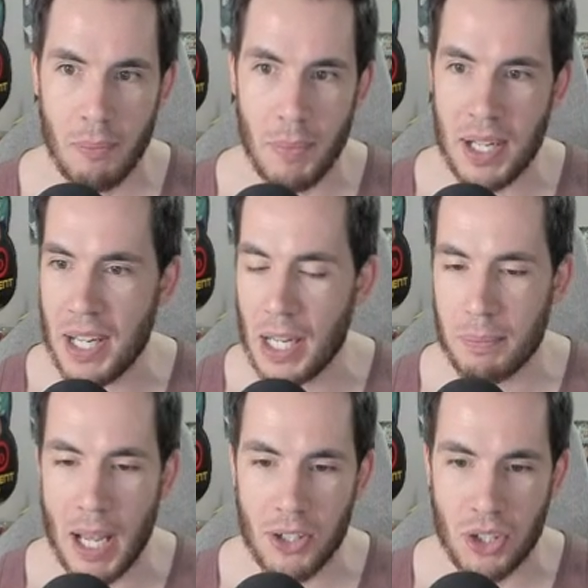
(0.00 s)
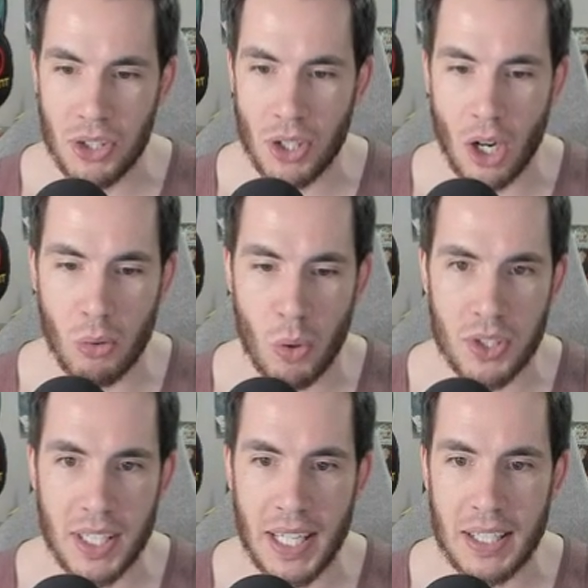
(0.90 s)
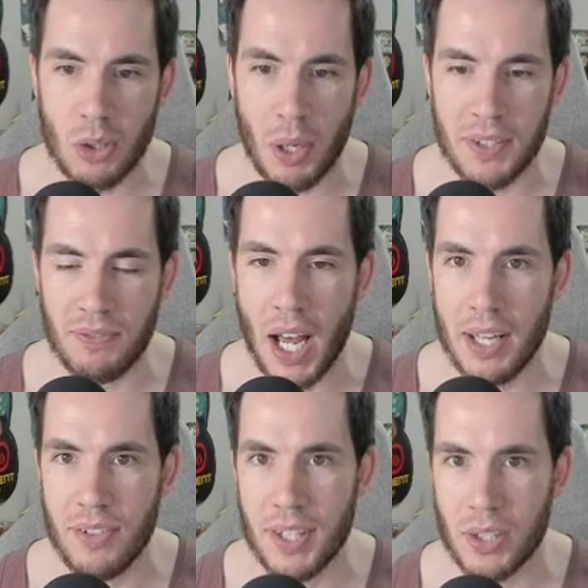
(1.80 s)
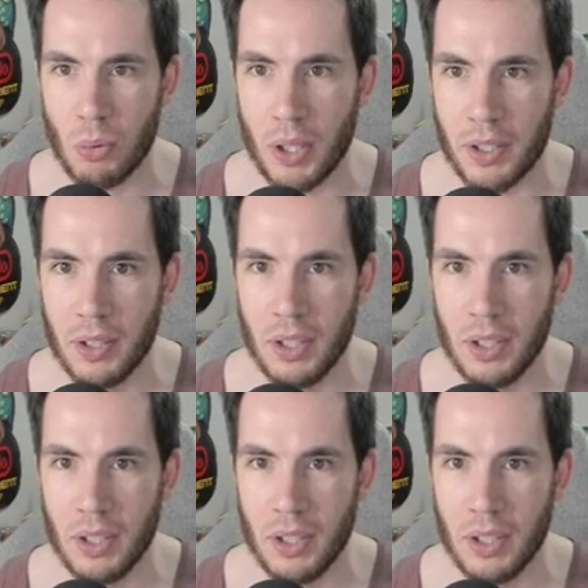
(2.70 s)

maniac mansion star wars and king's quest 5 in this one